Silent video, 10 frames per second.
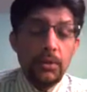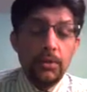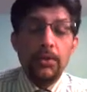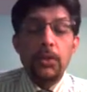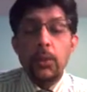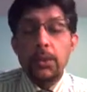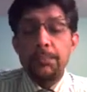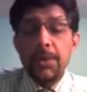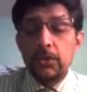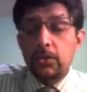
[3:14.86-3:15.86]
very quick
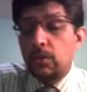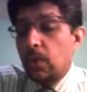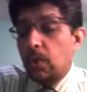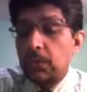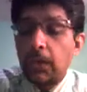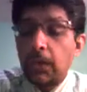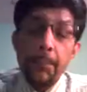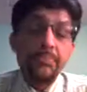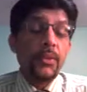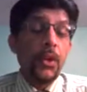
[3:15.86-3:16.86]
breakthrough on the
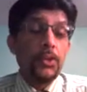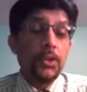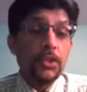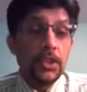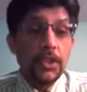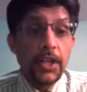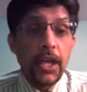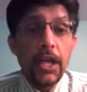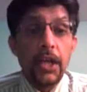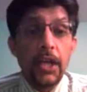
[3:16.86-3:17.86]
third
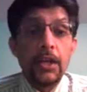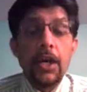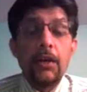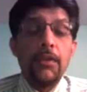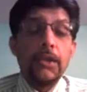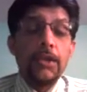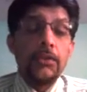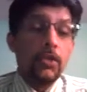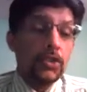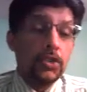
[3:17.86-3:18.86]
day, when it
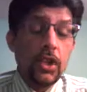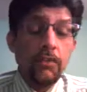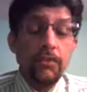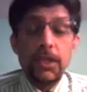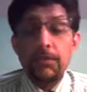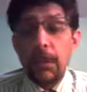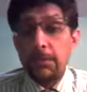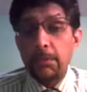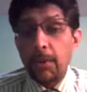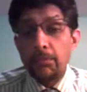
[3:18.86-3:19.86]
was very well
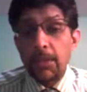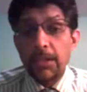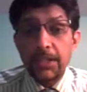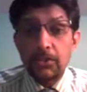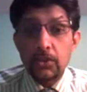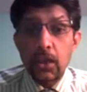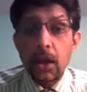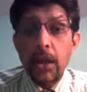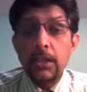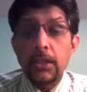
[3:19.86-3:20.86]
bowled by Nathan
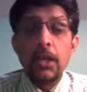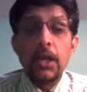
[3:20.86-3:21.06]
Lyon.